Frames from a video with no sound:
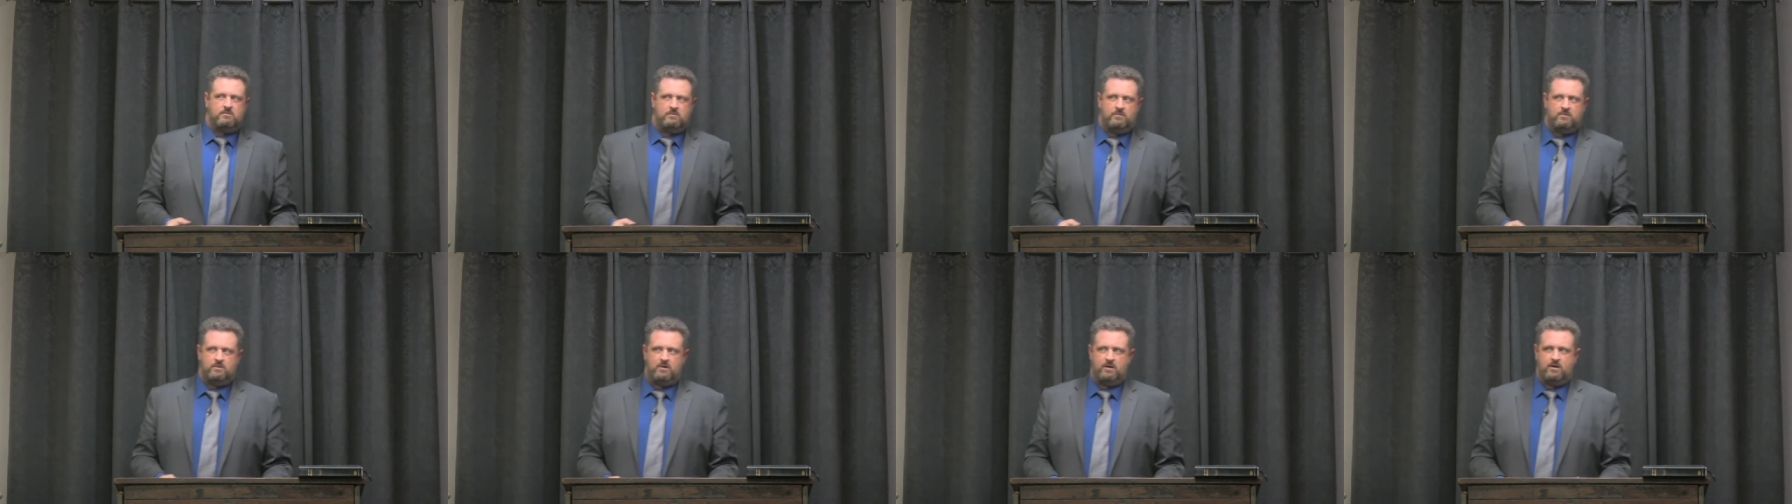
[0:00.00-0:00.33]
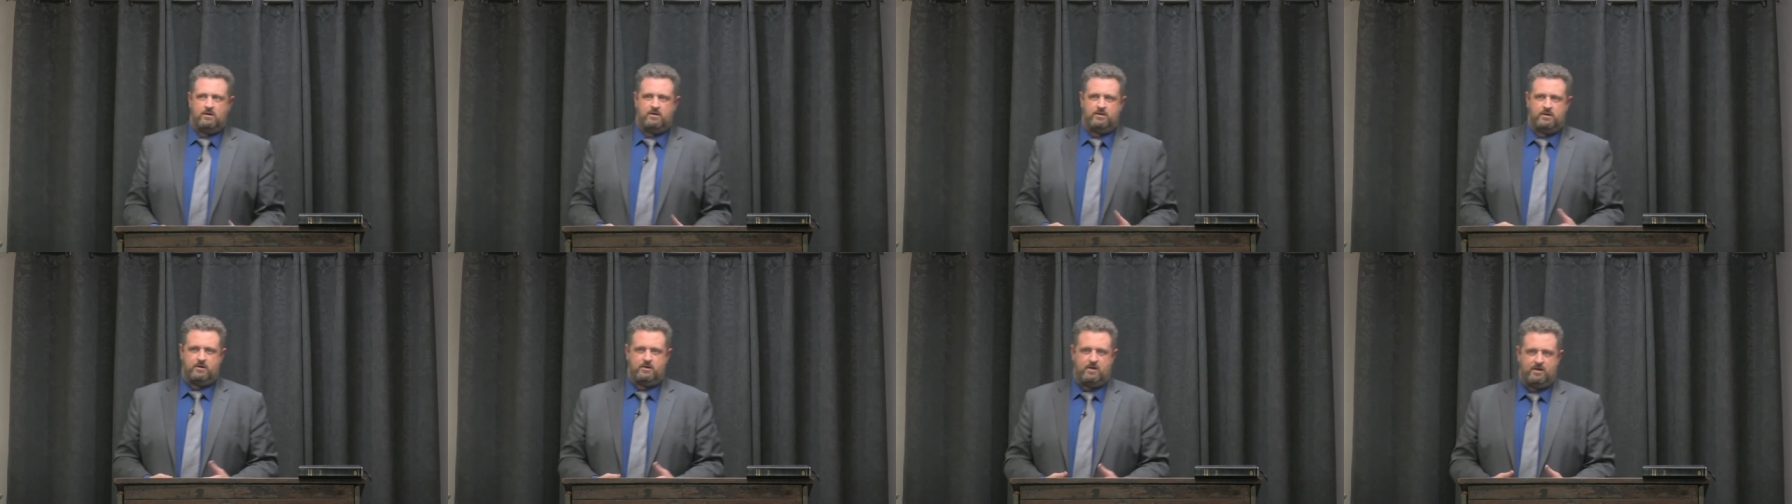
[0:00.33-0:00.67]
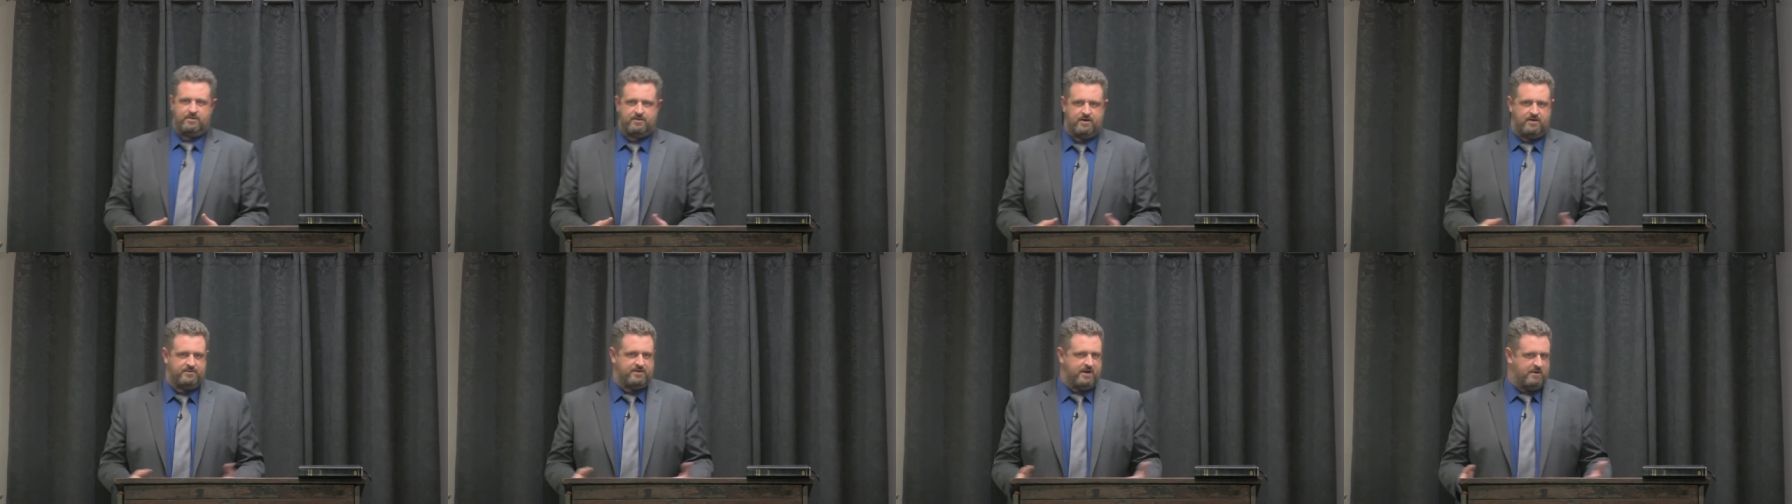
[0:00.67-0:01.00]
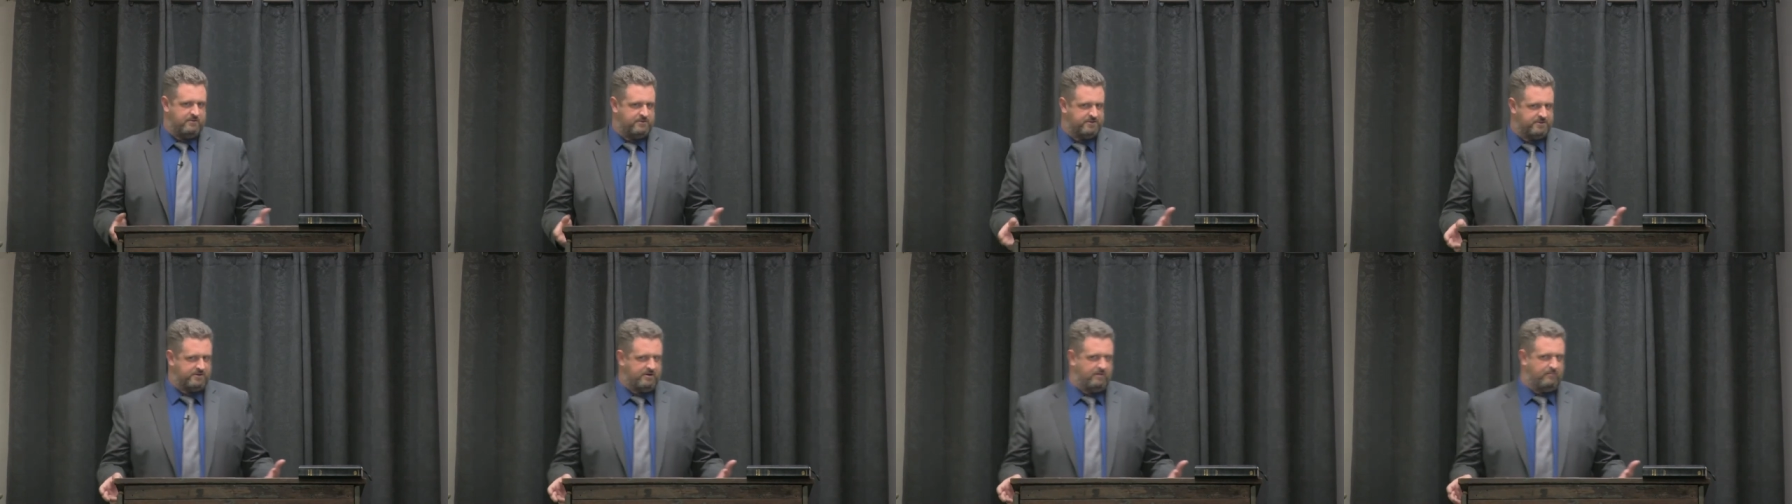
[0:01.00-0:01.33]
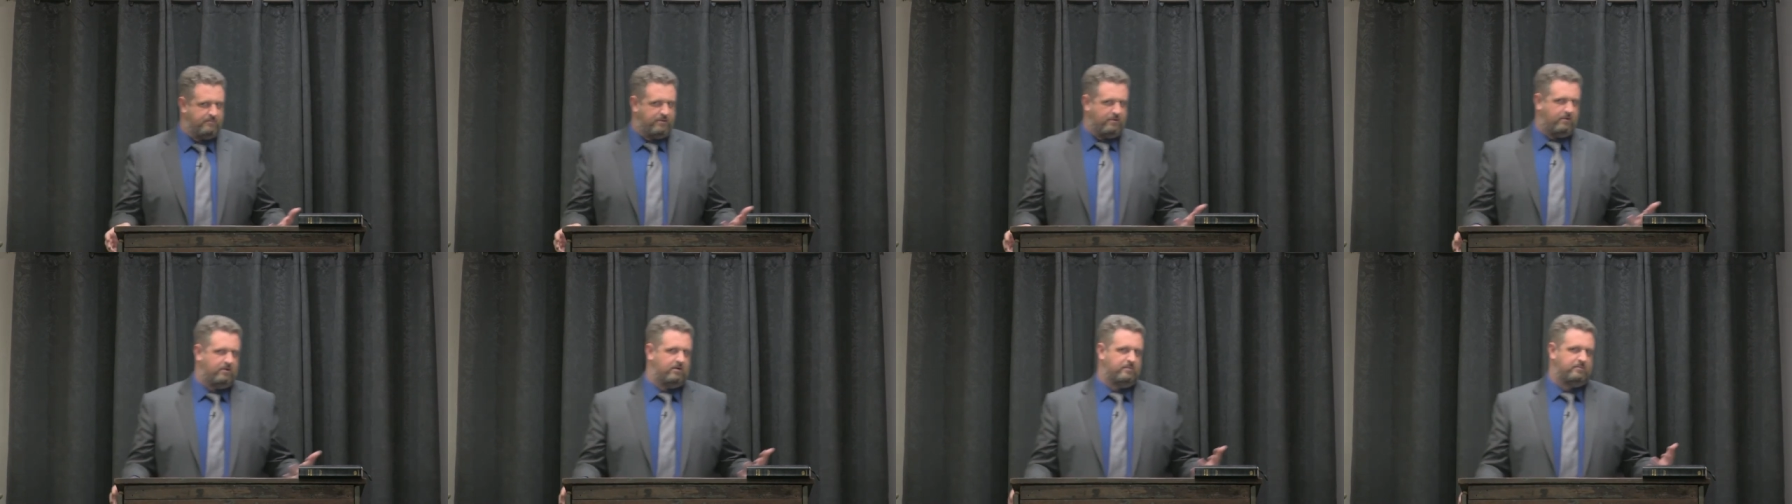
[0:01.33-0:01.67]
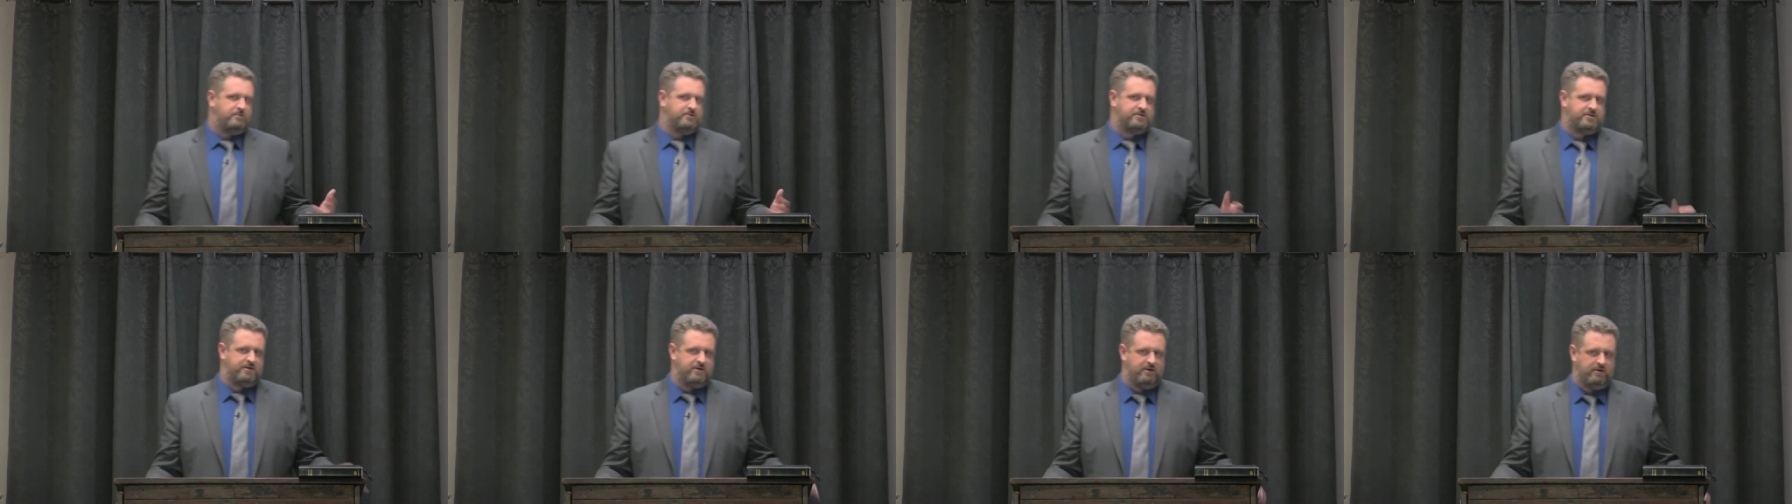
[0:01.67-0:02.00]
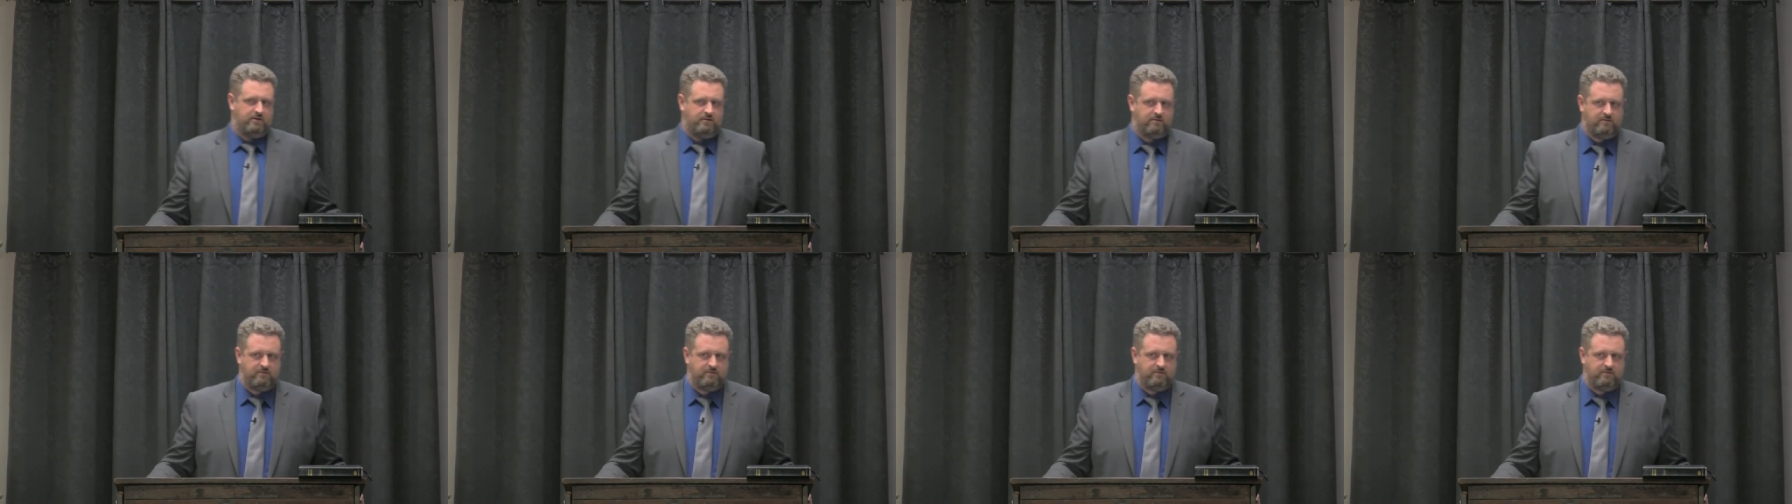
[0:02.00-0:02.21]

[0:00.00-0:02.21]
well, you know, I thought that was the unpardonable sin.